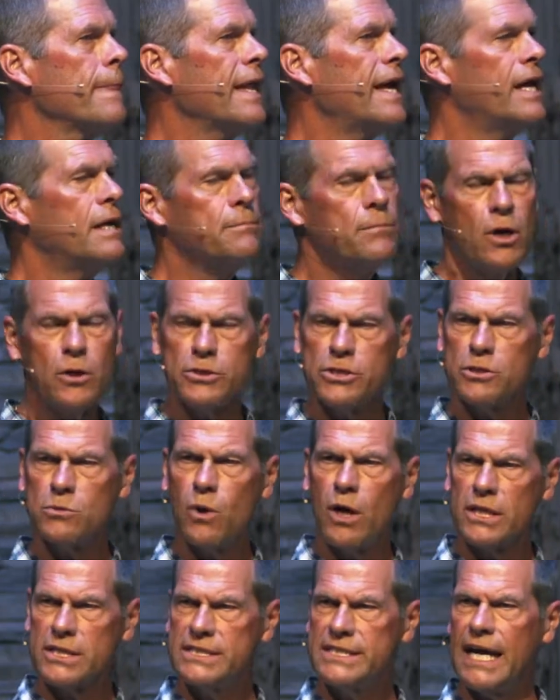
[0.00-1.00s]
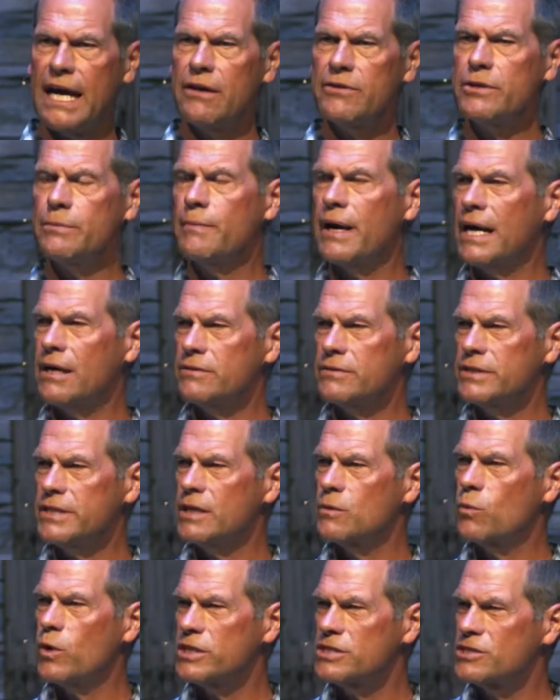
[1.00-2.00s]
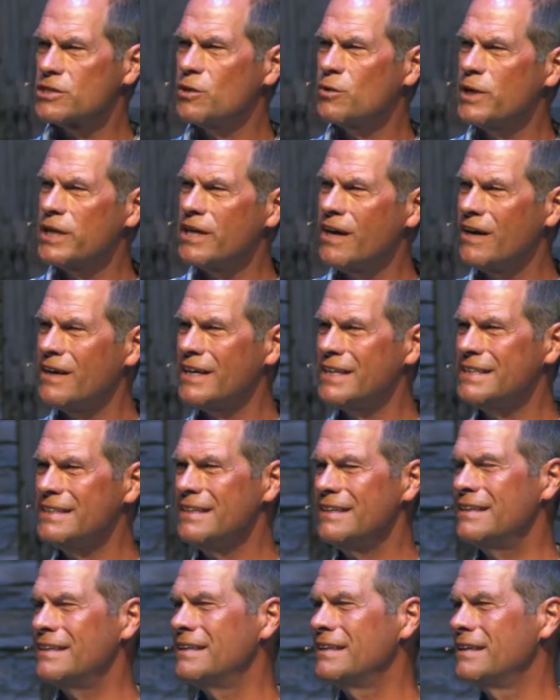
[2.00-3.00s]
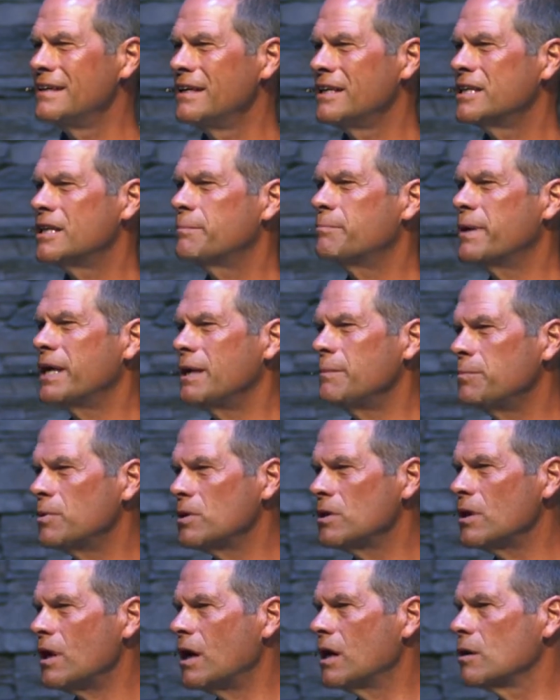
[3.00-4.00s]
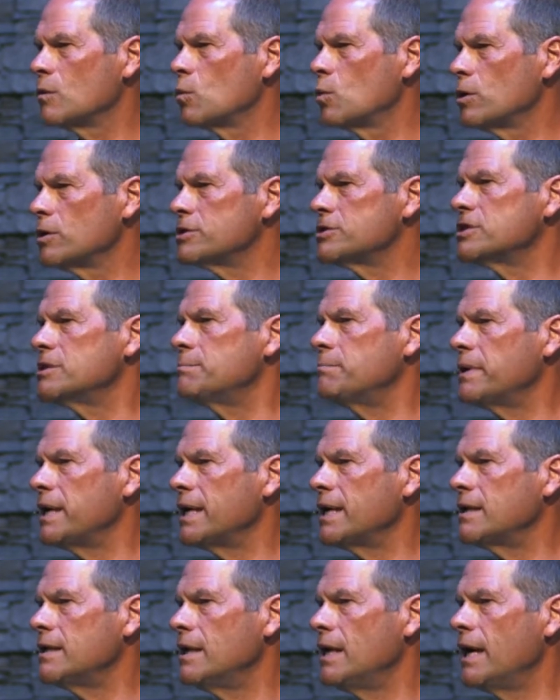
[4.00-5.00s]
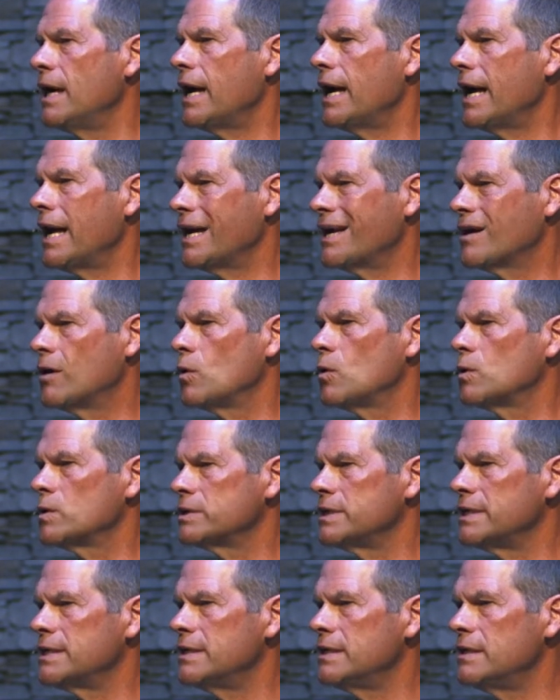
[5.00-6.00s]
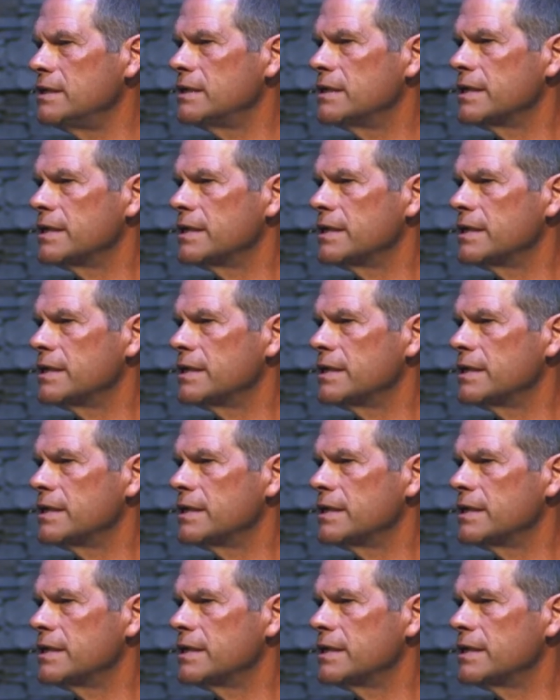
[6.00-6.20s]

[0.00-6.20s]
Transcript: And Moses walks down the mountain, and what's going on? The people are worshiping a golden